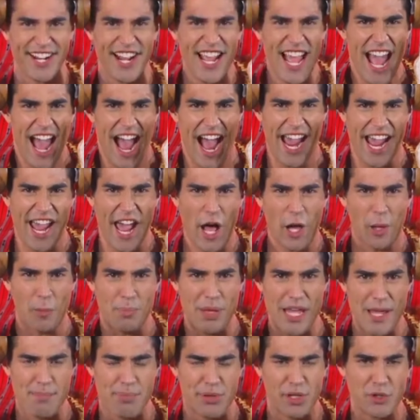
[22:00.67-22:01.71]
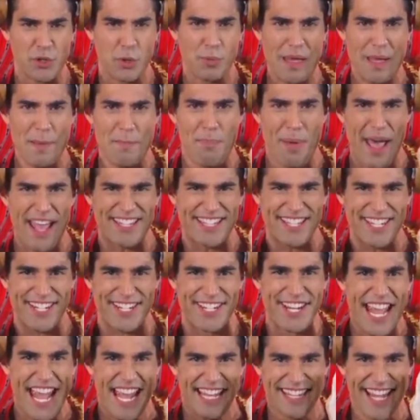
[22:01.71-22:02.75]
I help people to be better
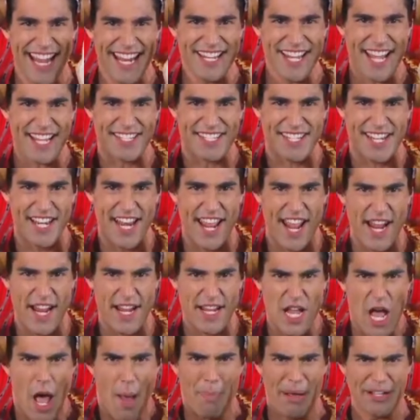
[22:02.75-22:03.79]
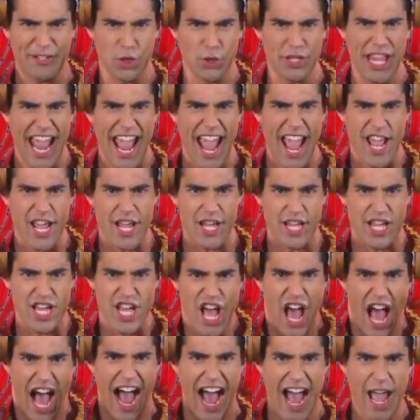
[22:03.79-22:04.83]
than yesterday. But today,
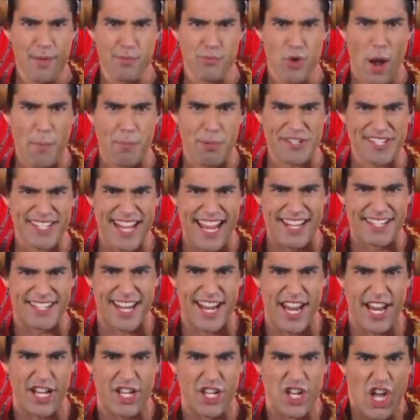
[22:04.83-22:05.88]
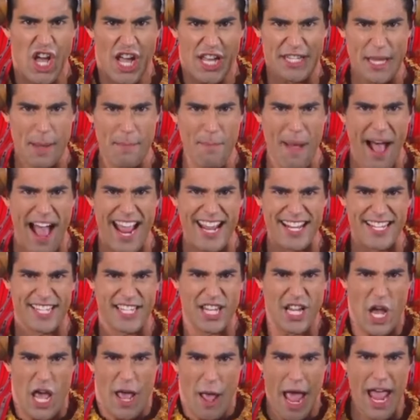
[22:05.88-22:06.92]
I'm representing the might
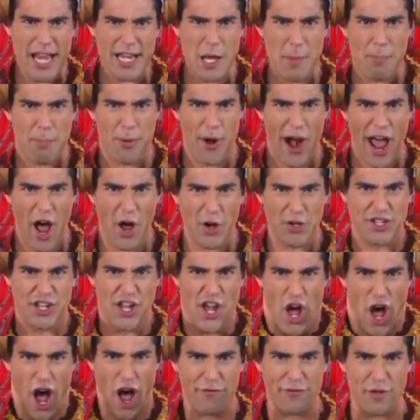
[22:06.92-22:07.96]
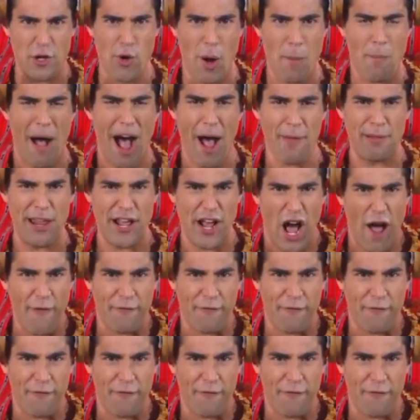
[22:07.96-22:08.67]
and the proud of the Republic of the